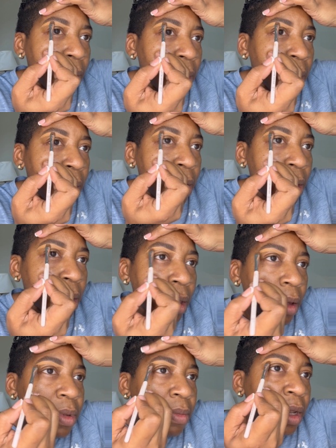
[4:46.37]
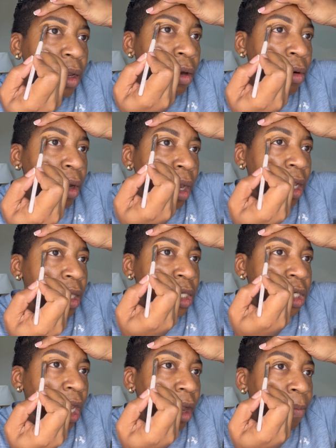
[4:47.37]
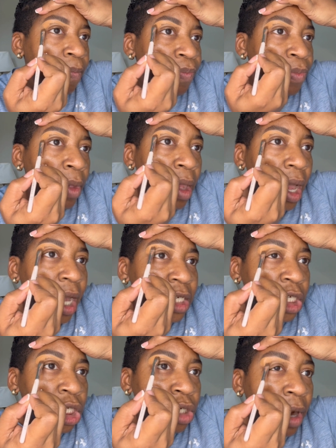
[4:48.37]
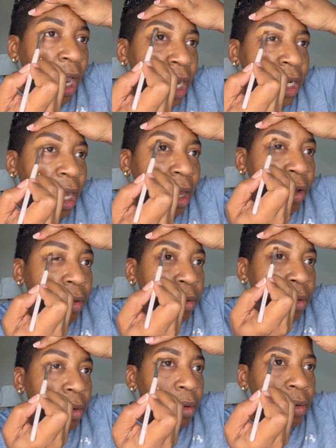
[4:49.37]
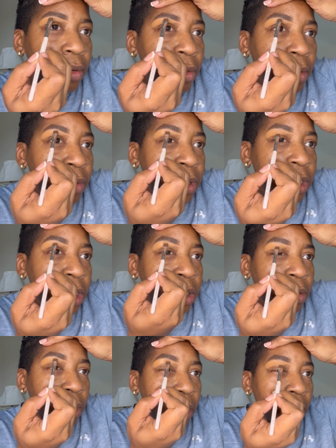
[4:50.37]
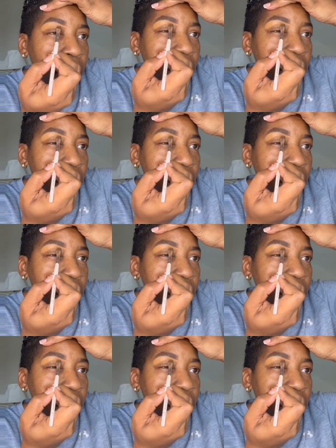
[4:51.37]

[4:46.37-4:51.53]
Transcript: And this helps me to create the shape. I just drag down the residual.